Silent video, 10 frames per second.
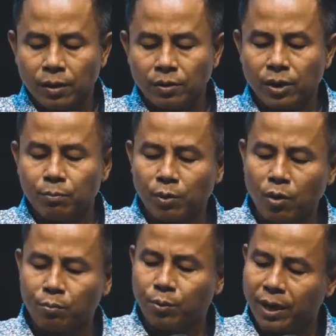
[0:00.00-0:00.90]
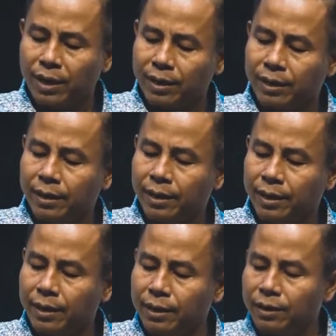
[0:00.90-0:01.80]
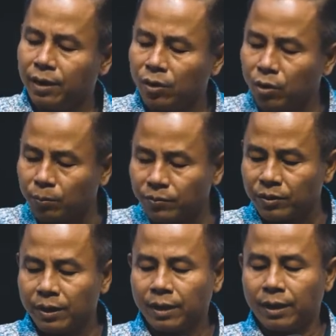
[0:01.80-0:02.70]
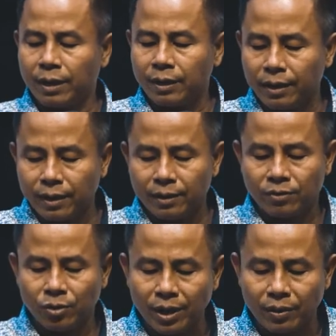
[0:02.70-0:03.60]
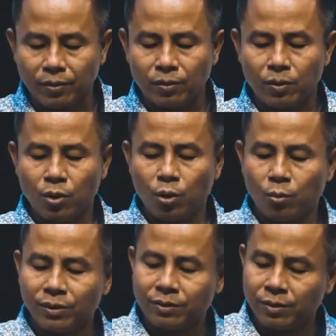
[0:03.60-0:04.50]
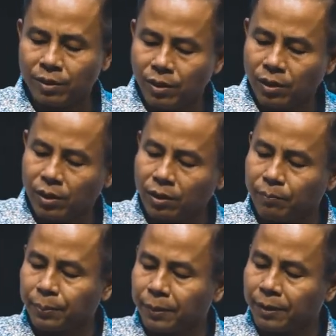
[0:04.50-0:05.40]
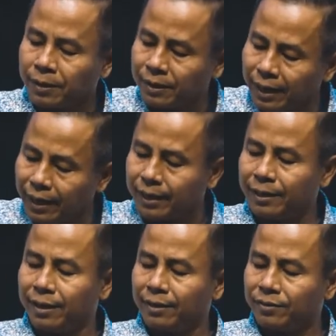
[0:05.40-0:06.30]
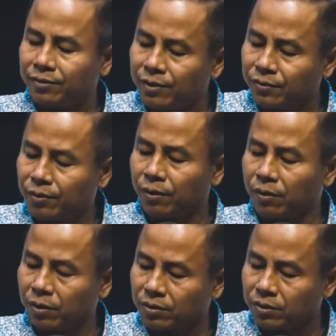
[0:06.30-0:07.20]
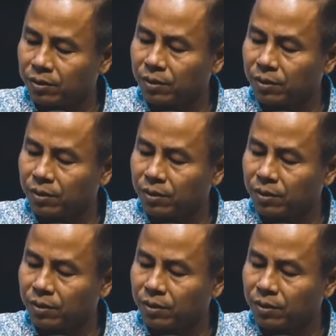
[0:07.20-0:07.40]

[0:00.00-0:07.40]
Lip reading: They broke bread in their homes and ate together with glad and sincere hearts,